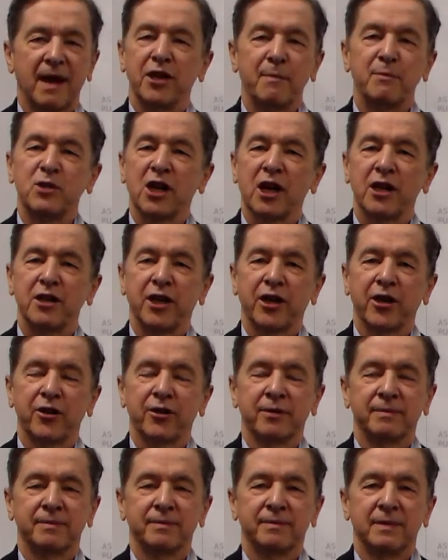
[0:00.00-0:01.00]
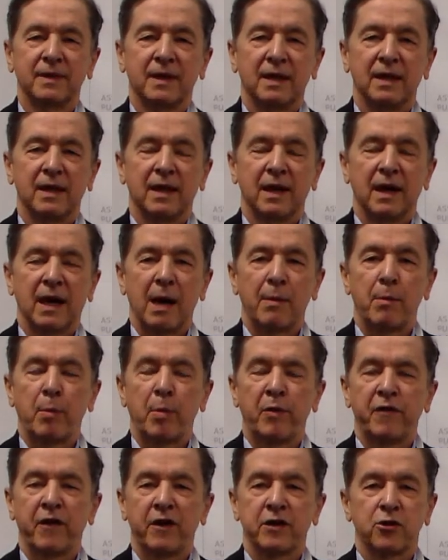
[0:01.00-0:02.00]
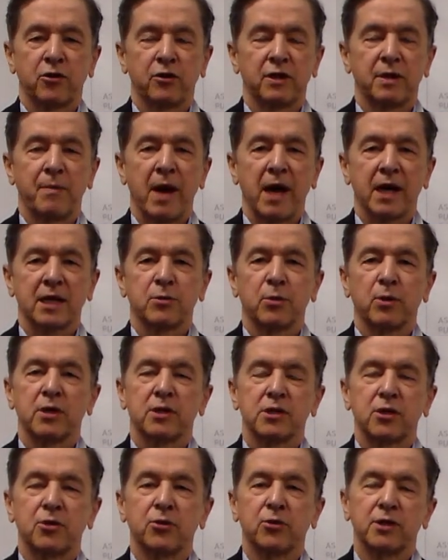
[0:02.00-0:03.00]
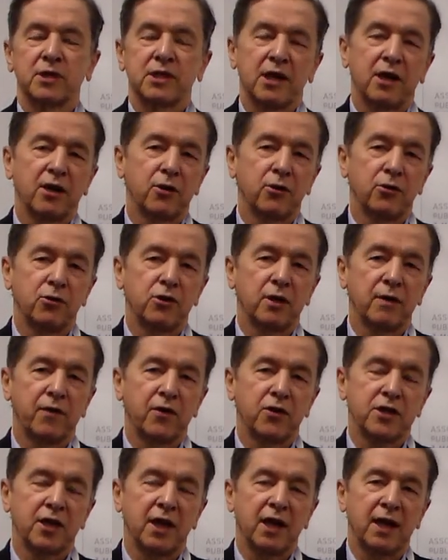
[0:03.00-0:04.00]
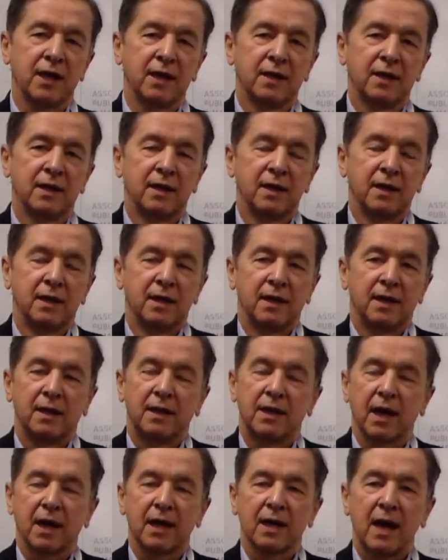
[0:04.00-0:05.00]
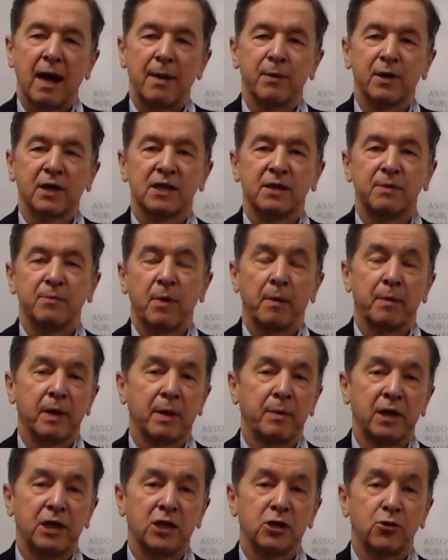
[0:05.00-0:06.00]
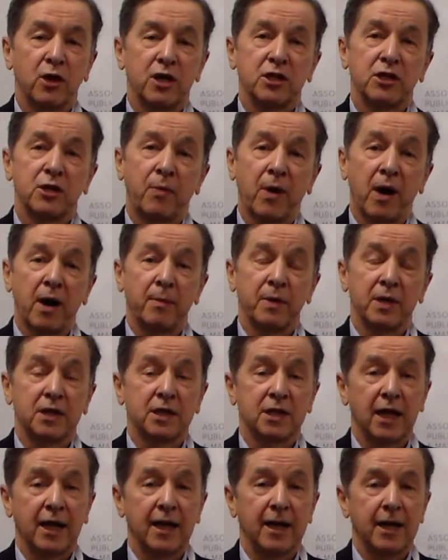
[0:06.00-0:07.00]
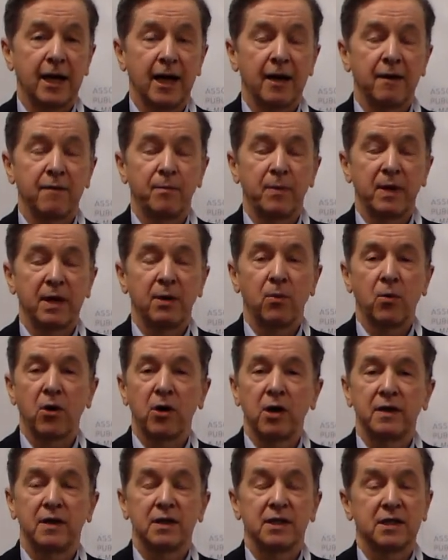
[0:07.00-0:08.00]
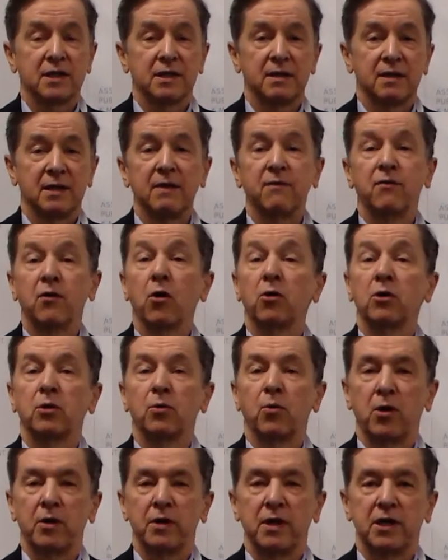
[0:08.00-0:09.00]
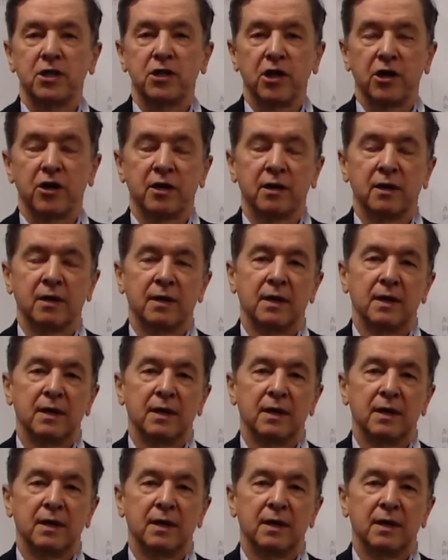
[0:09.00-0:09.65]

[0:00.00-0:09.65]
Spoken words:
I'm John Yinger. I'm a professor at the Maxwell School at Syracuse University in the Economics and Public Administration departments, and I've been awarded the Steve Gold Award this year.